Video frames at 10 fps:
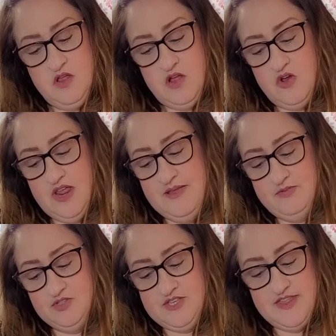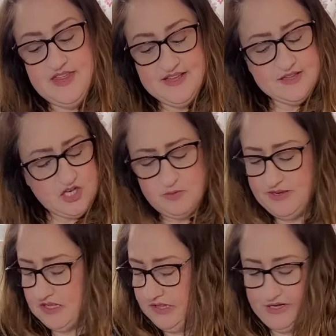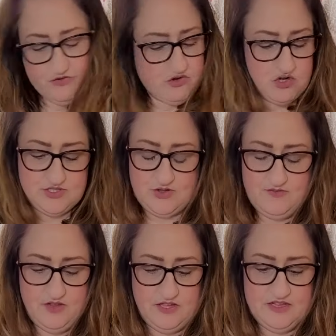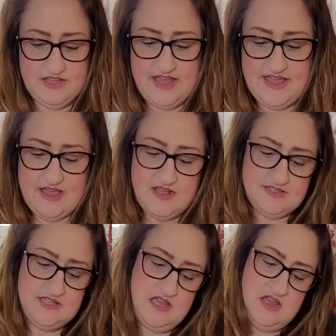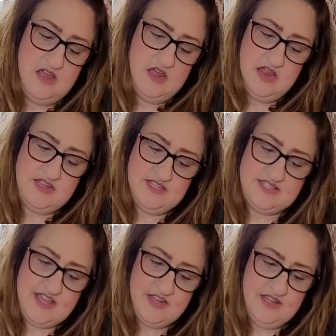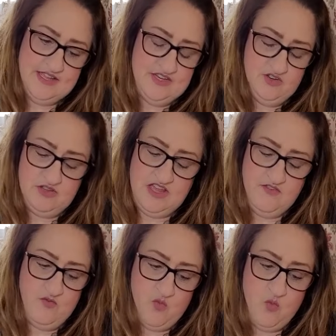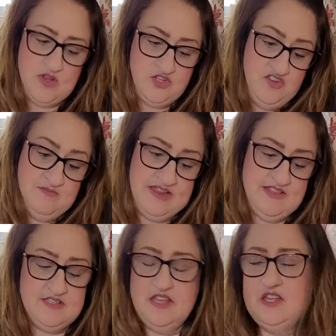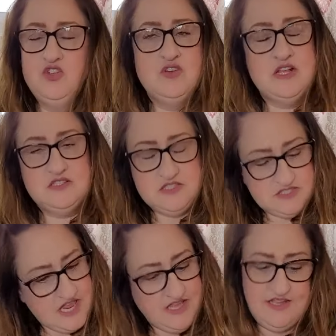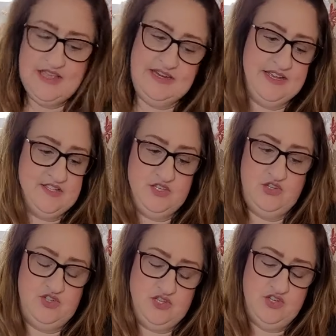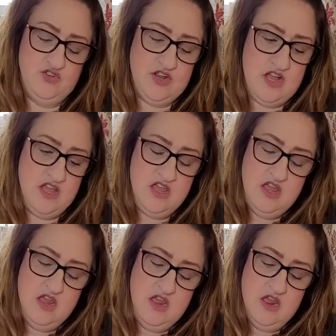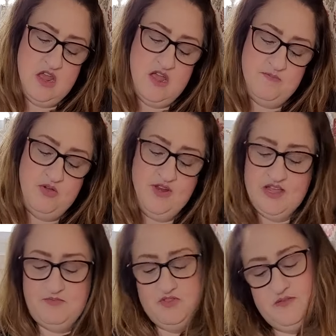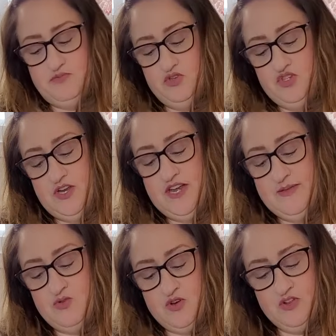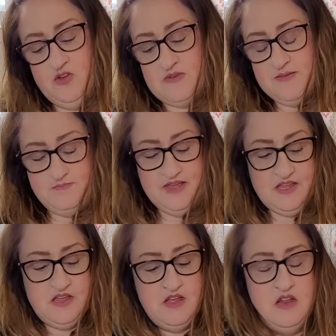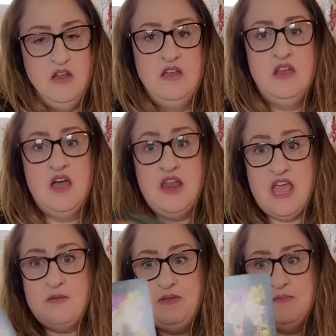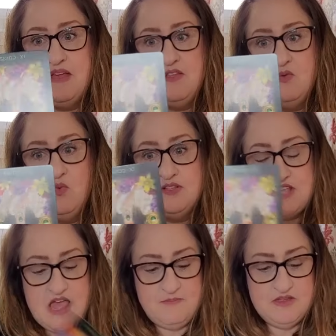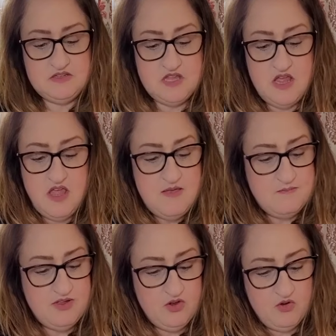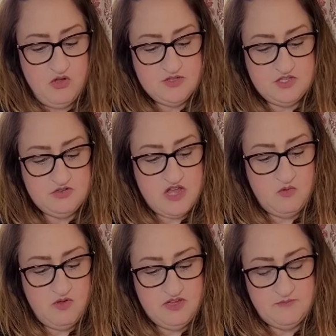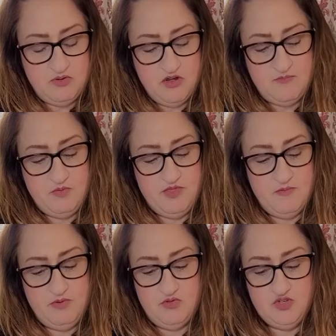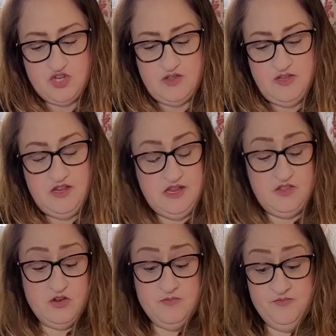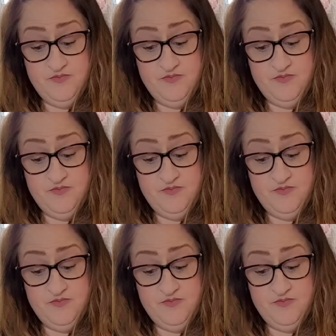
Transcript: are able to think a little bit clearer. So I feel like the chaos is settling in your life once you've made this like you're not taking any excuses. You're not uh, putting up with the bullshit anymore. You might be not happy about what's happened, but you're also not willing to put up with the bullshit either.